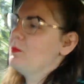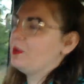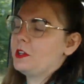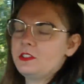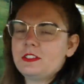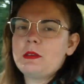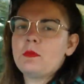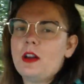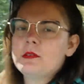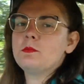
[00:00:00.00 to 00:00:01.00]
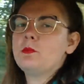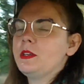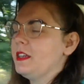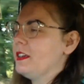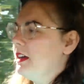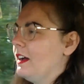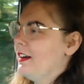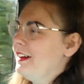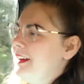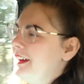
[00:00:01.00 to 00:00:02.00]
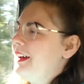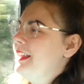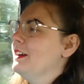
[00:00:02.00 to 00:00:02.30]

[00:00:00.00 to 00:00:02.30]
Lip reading: because they might be a